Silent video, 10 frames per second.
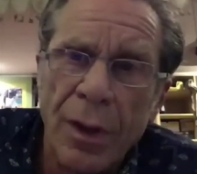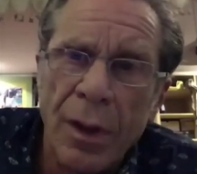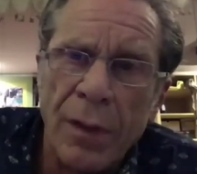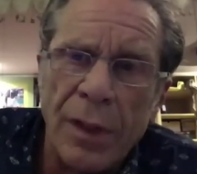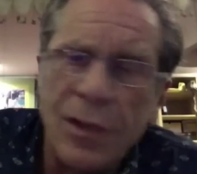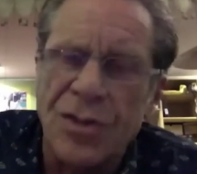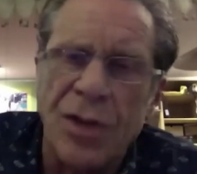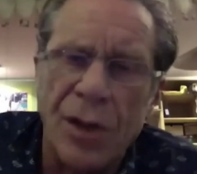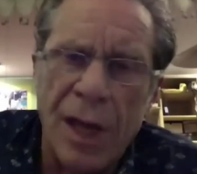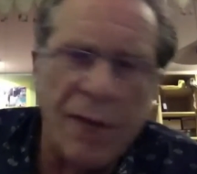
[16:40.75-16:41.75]
They just
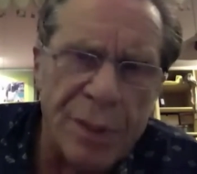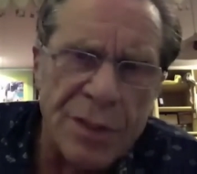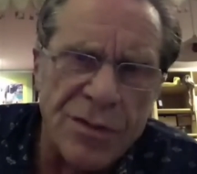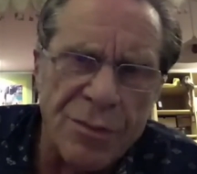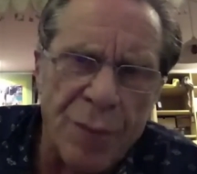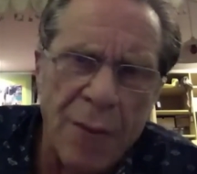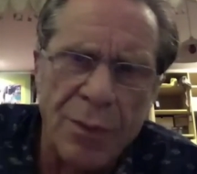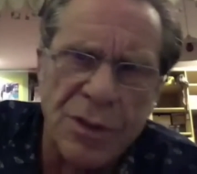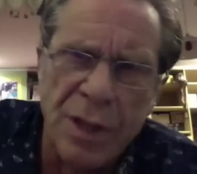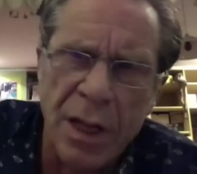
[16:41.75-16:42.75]
don't have pieces of paper
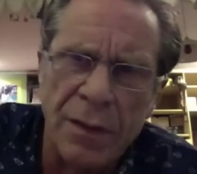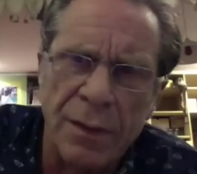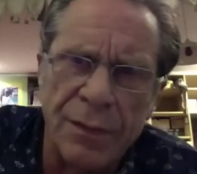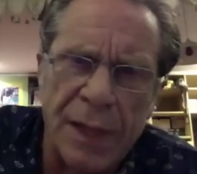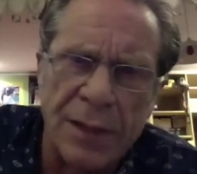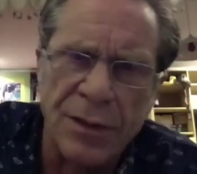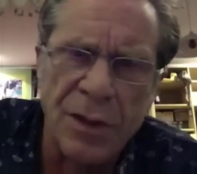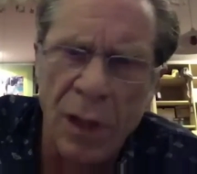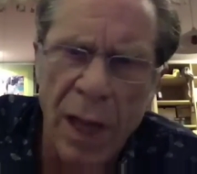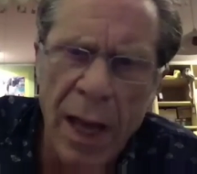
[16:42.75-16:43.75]
saying that that's
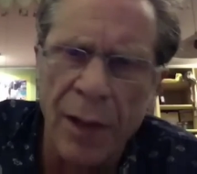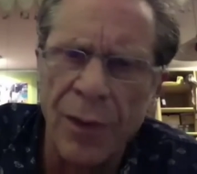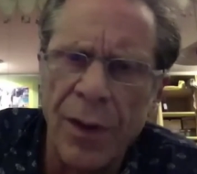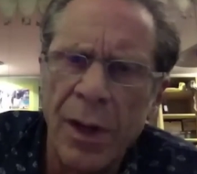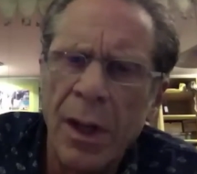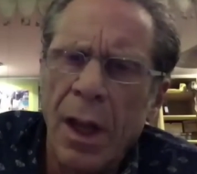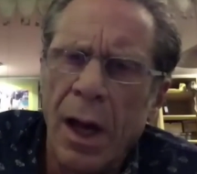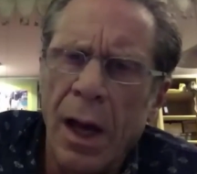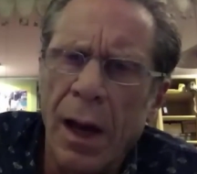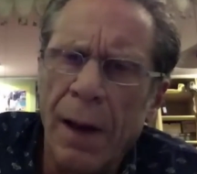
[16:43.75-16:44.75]
their land.
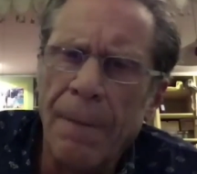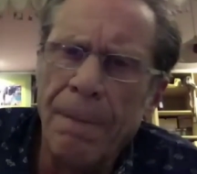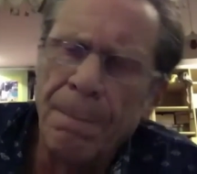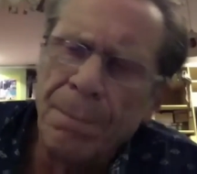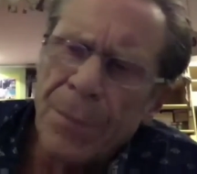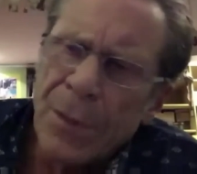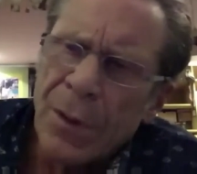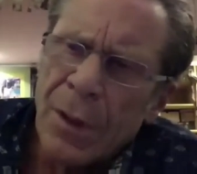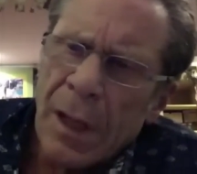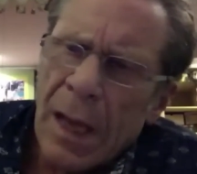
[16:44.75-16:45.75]
And
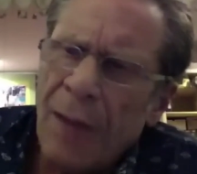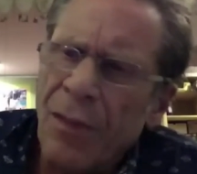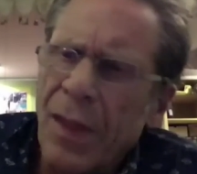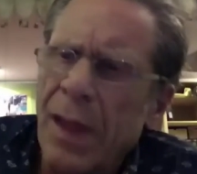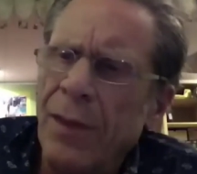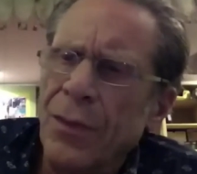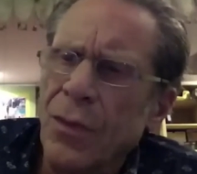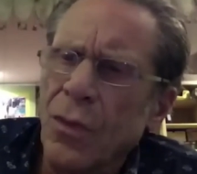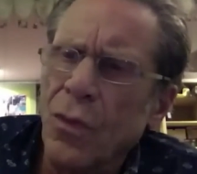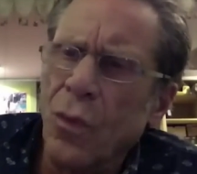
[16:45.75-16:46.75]
then
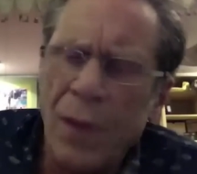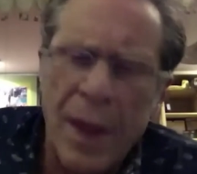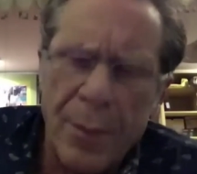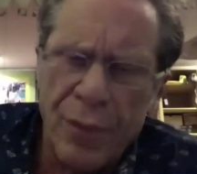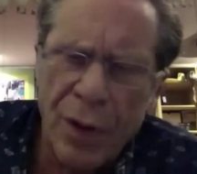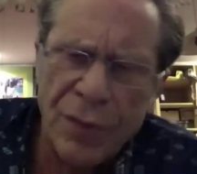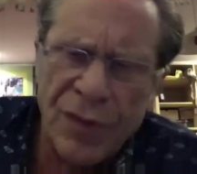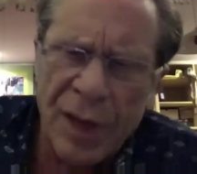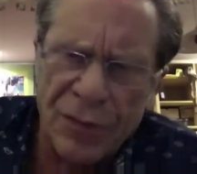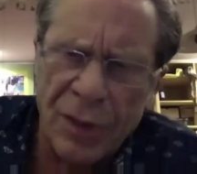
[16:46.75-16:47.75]
when they
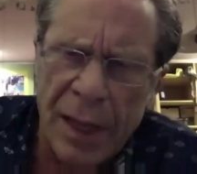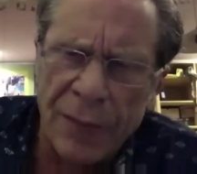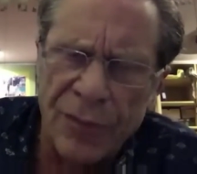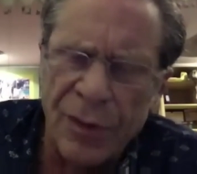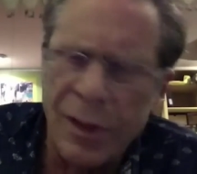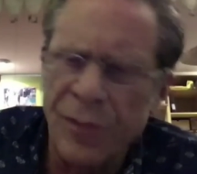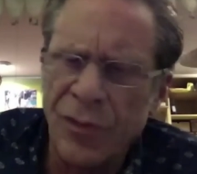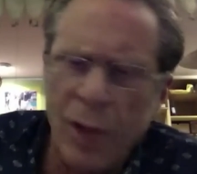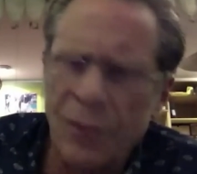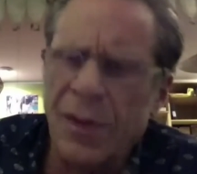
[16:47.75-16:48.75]
protest against it, it's
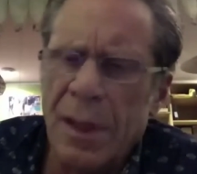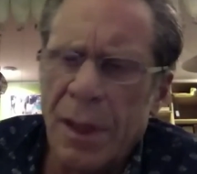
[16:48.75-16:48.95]
not the